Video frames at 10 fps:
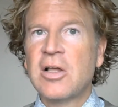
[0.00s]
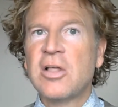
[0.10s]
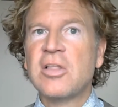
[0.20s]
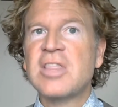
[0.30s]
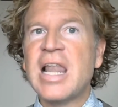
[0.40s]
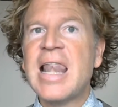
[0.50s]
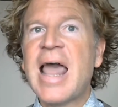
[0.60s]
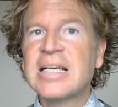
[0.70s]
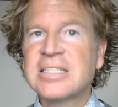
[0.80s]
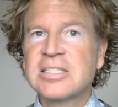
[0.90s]
the
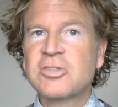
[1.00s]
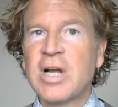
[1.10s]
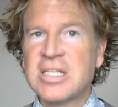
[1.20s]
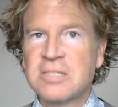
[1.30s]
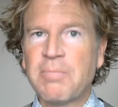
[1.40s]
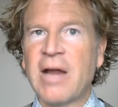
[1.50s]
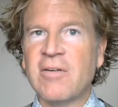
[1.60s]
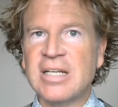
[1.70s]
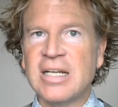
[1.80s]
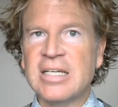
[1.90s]
less
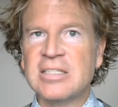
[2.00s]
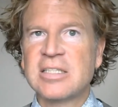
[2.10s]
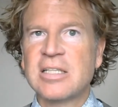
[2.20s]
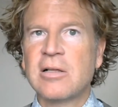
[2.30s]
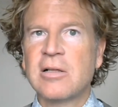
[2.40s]
transparent it is,